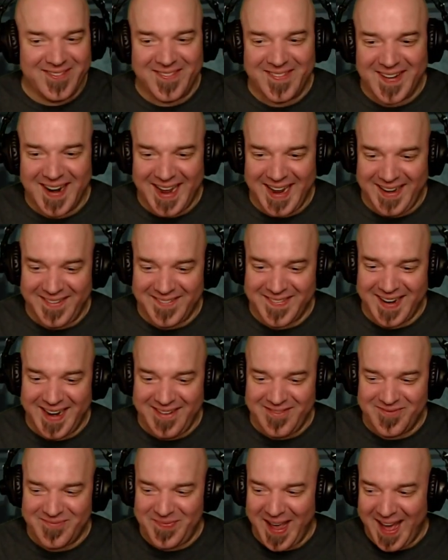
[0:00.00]
Right.
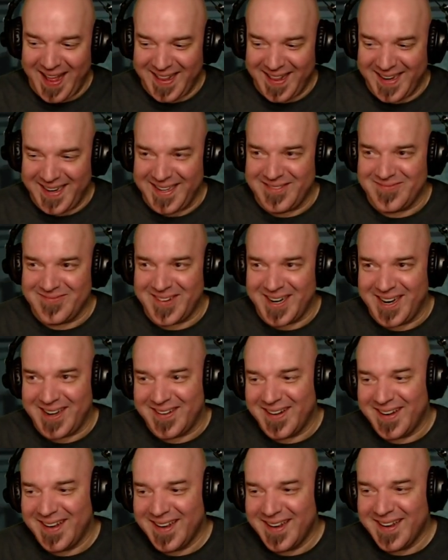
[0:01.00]
Paladin,
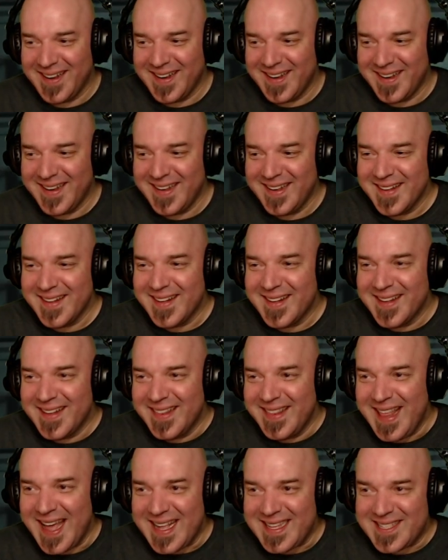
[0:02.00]
bro.
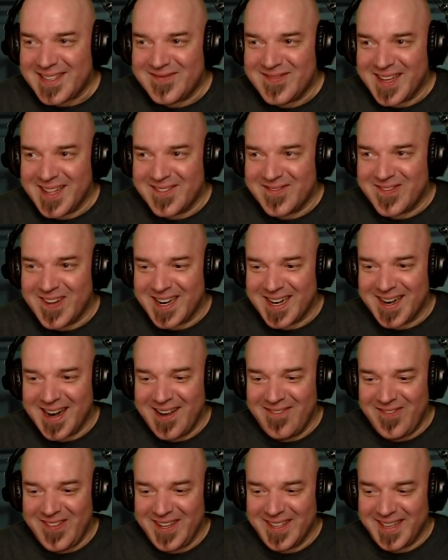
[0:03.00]
That's the motherfucker
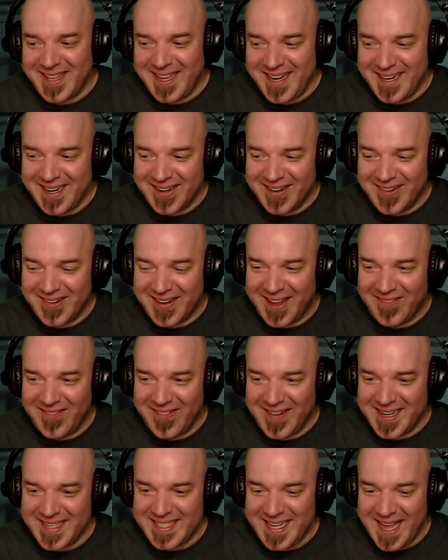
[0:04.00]
I feel like. Hold on,
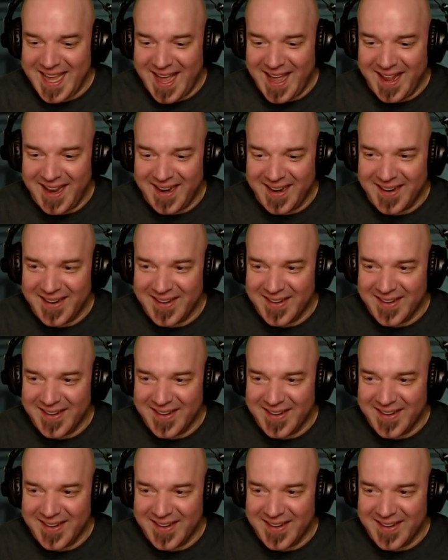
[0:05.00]
where's he at?